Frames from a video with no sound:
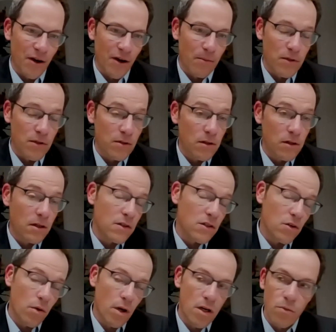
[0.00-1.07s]
of opportunity. And
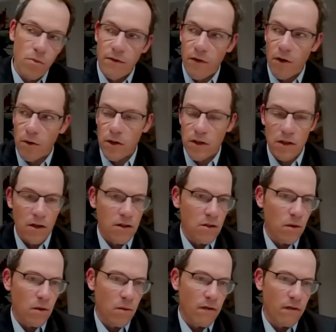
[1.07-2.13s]
so what did we focus on
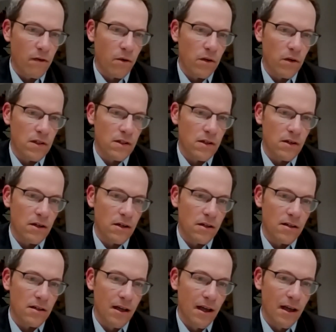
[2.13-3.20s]
doing? We focused
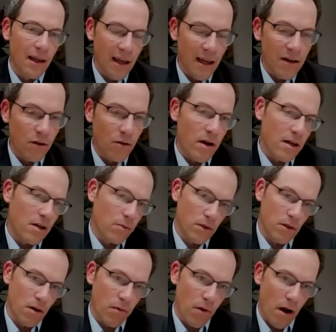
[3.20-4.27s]
on integrating
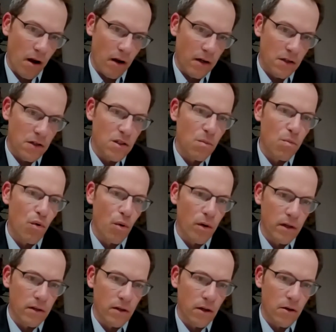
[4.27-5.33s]
with their product and
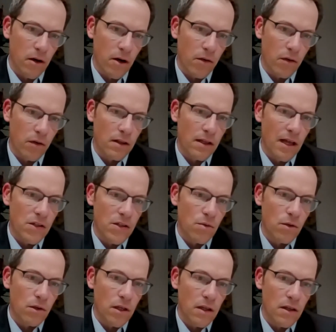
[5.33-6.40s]
supporting their growth. And that's
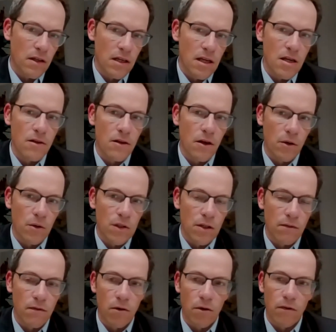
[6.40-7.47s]
really the ethos
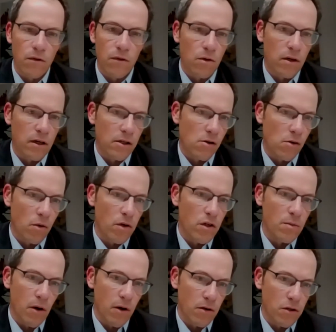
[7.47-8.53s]
of Vertafore and our
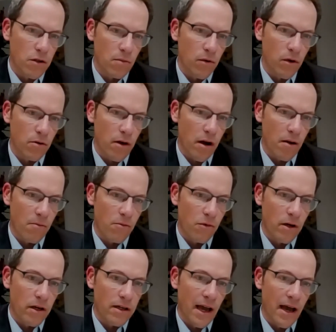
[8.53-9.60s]
Orange Partnership Program,
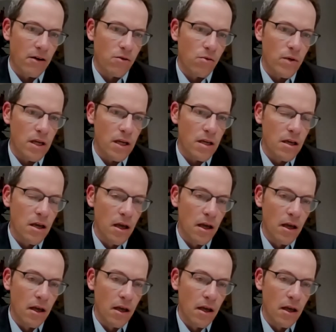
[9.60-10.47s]
right? How do we